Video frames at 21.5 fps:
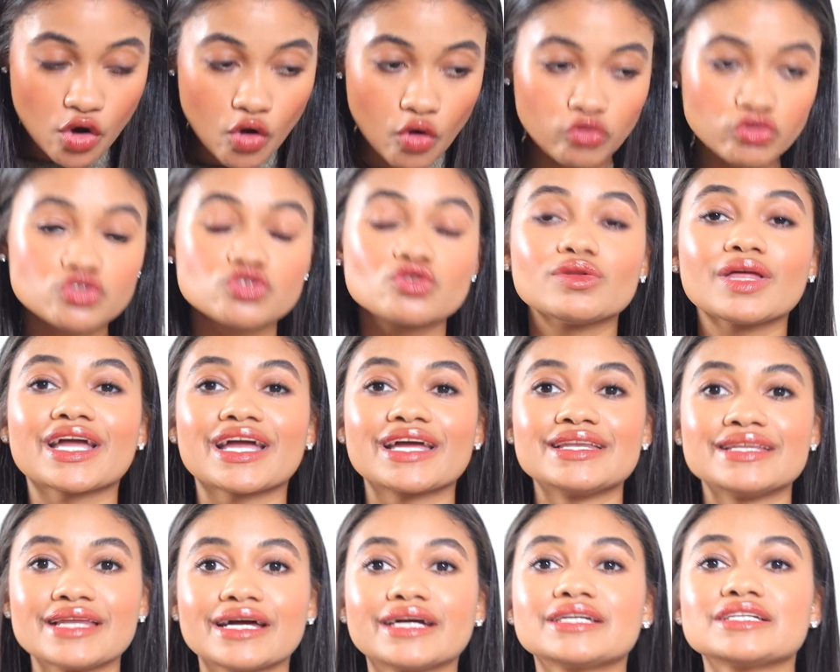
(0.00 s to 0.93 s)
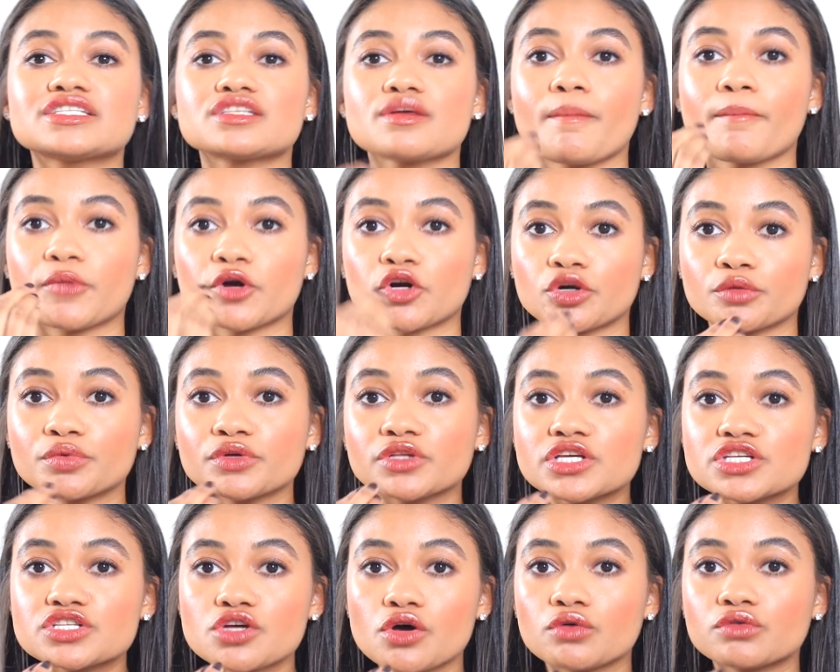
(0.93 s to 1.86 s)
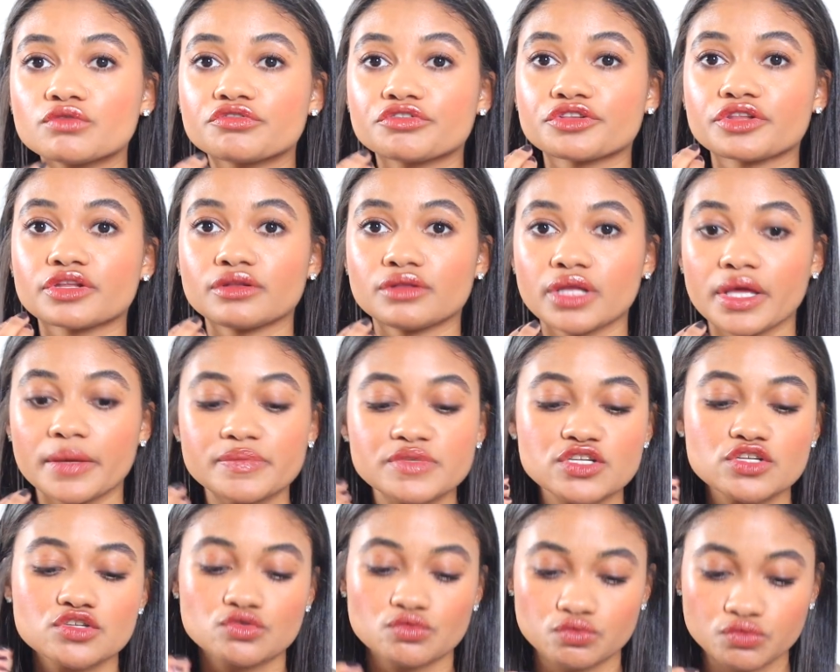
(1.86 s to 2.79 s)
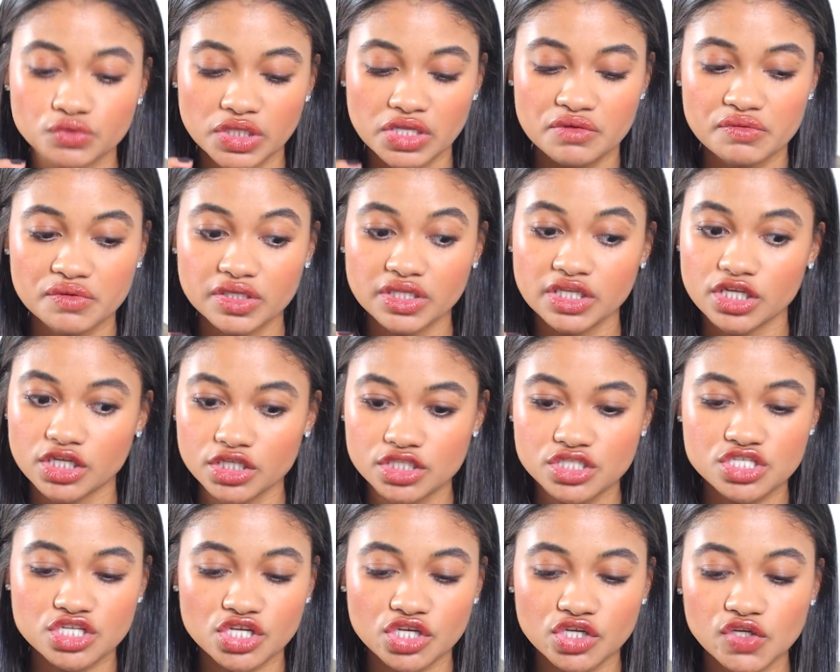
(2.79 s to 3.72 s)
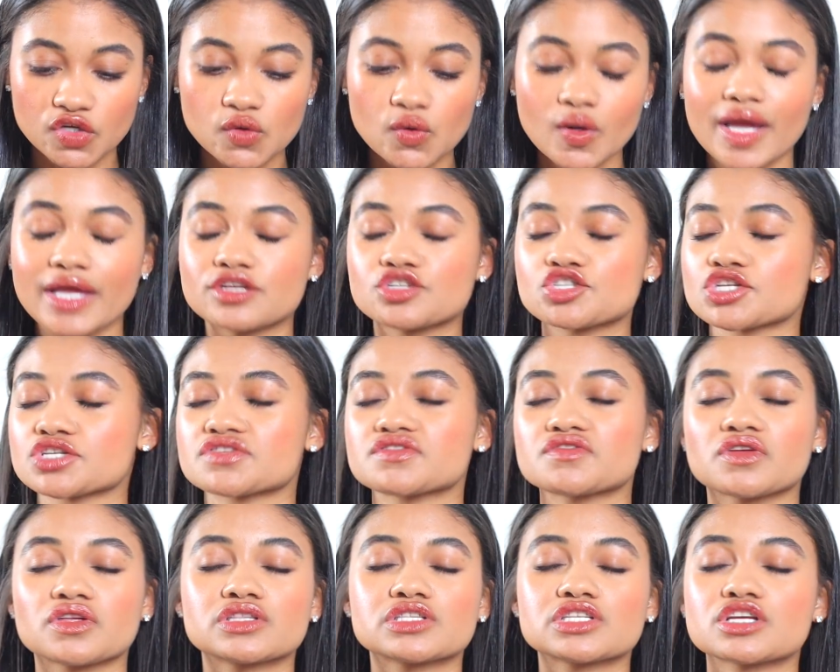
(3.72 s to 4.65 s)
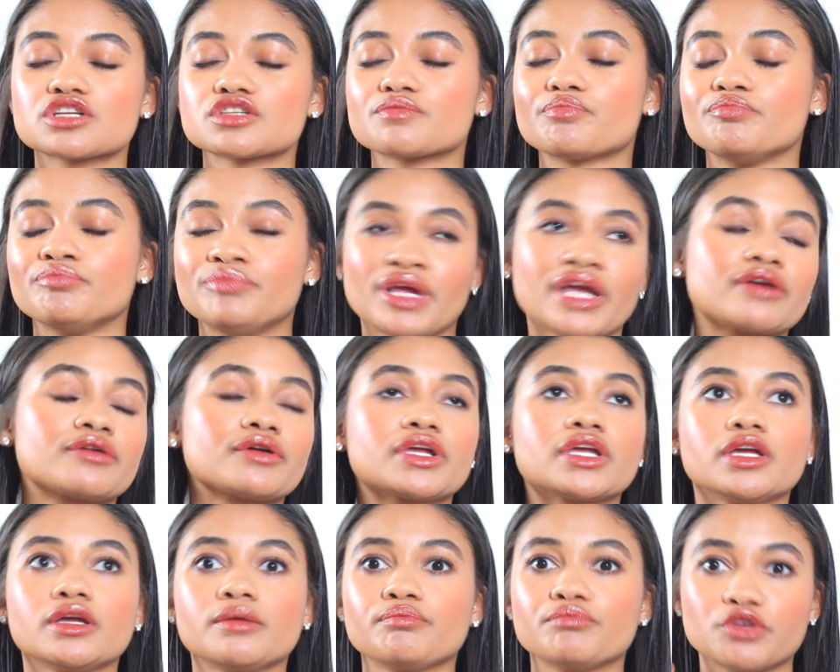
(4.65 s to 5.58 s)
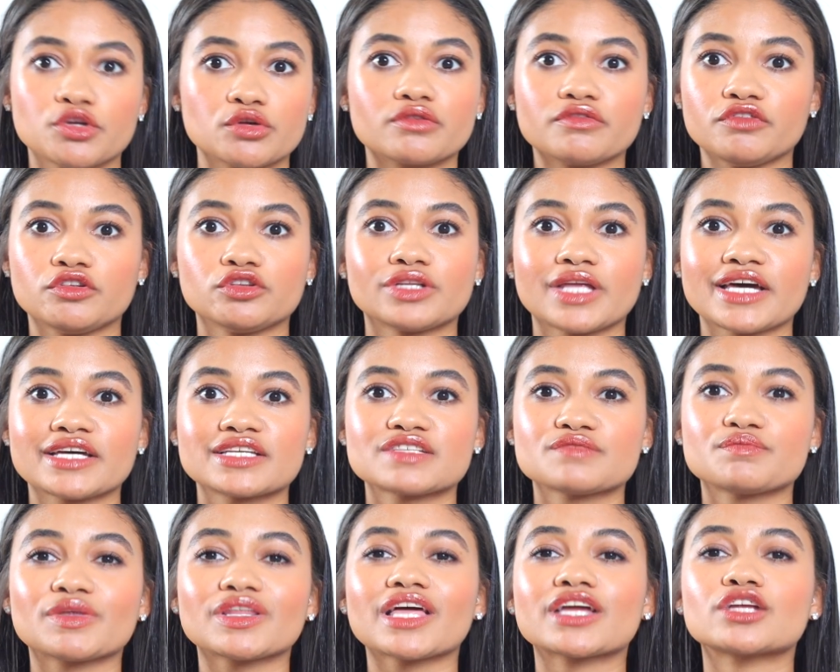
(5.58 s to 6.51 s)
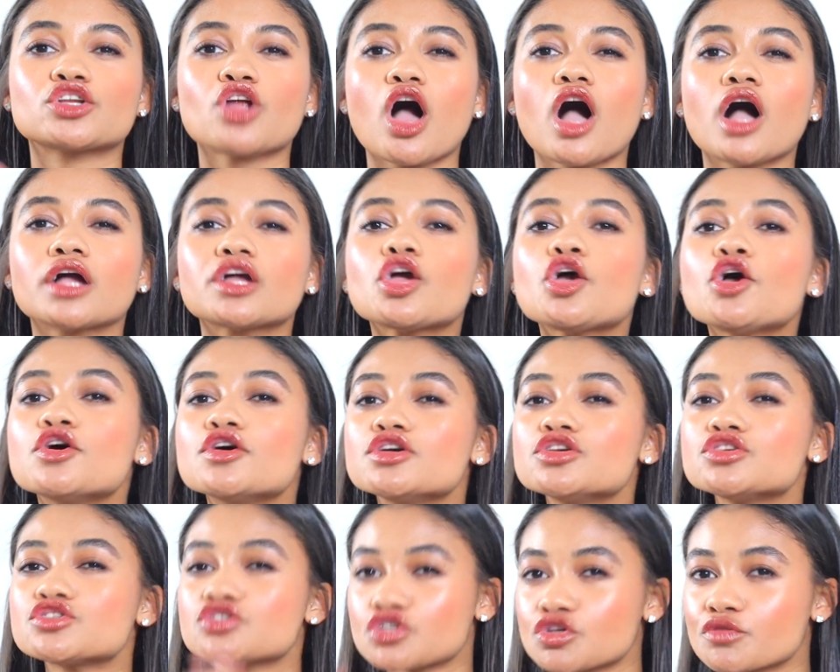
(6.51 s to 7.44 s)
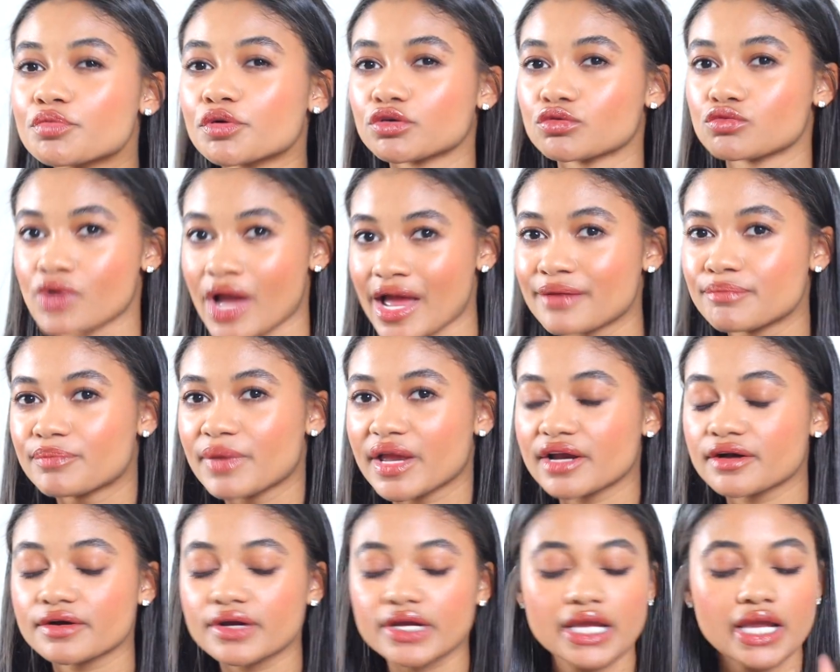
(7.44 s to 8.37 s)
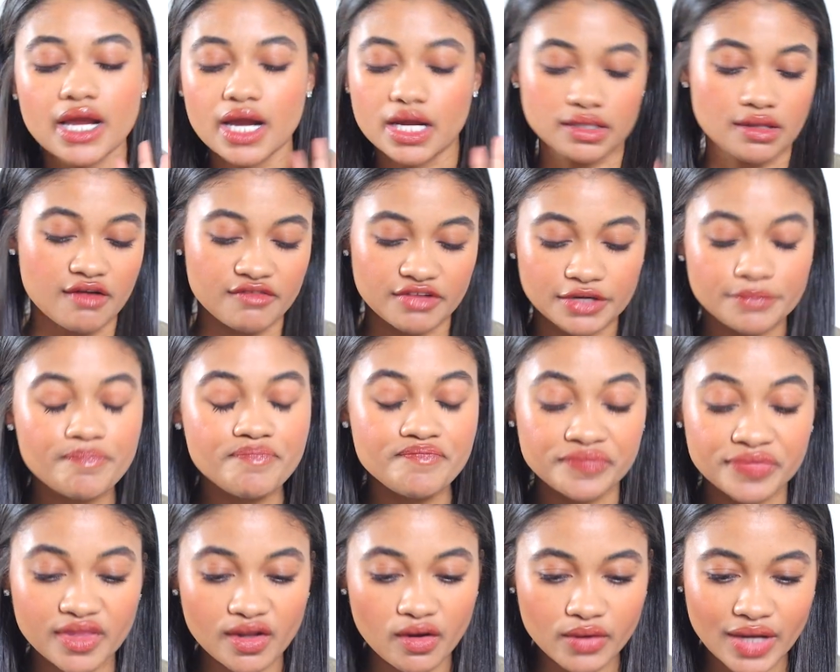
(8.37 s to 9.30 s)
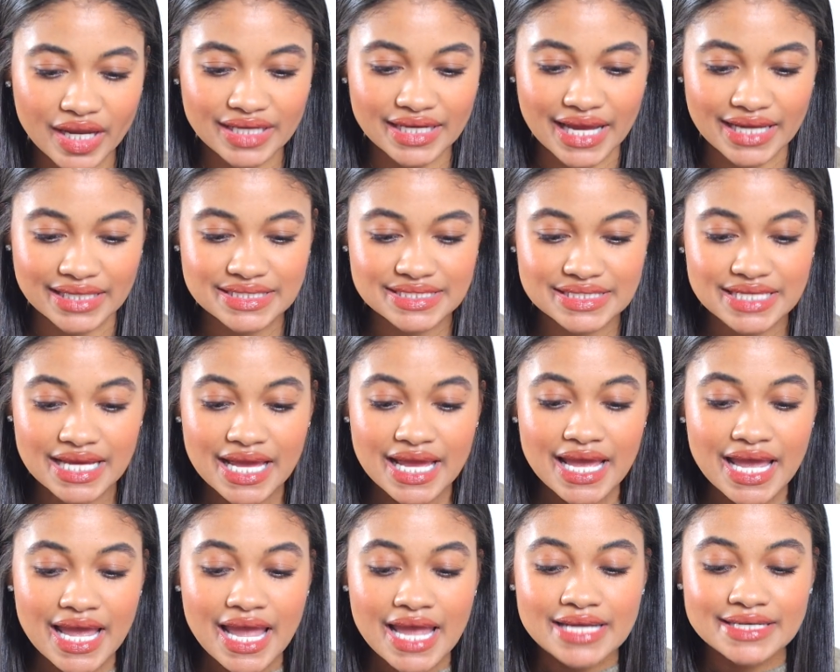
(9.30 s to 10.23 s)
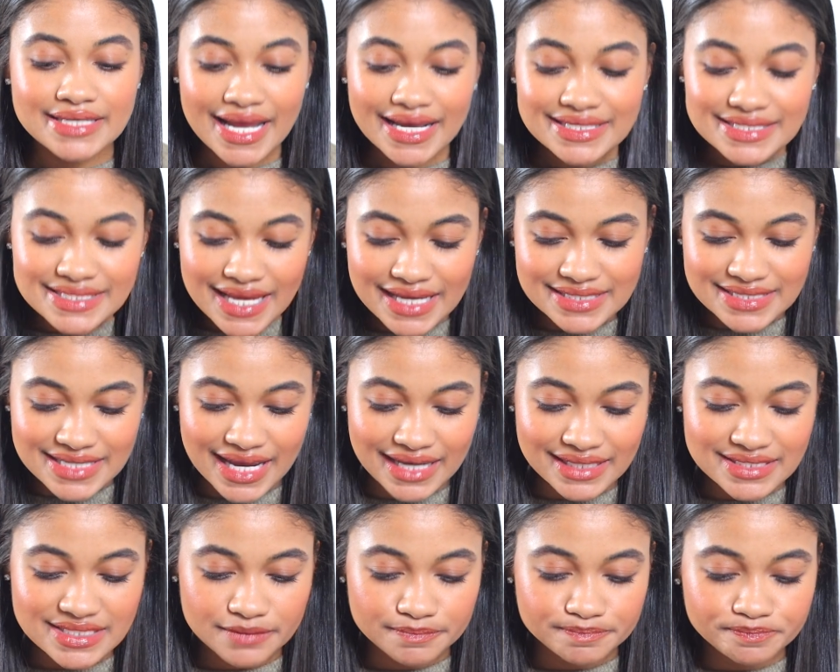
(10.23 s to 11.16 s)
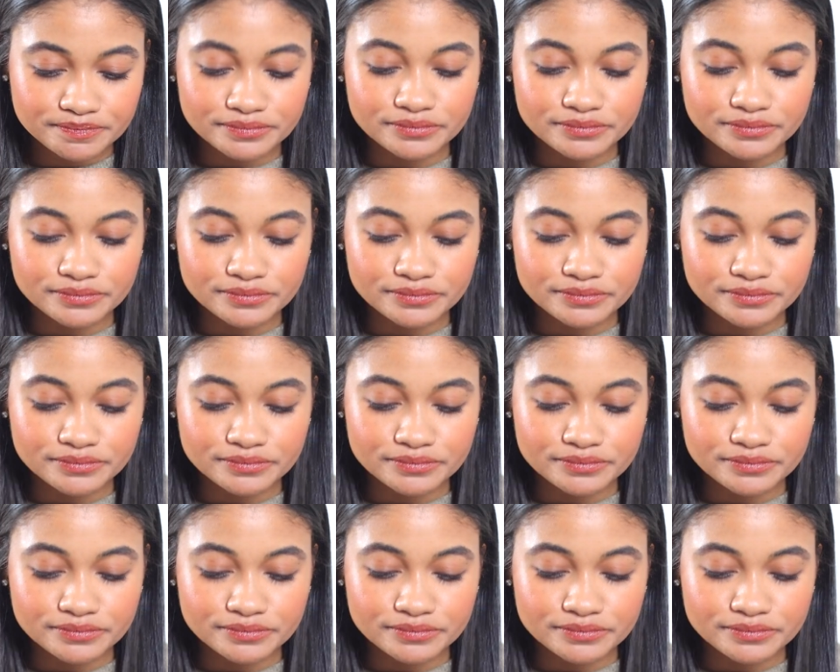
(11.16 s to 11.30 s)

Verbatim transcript: also like a nice purpley tone for the lips is really, really good too. And just, just berry beautifulness, but like not super red berry. I love it. Okay, next. Next, next, next.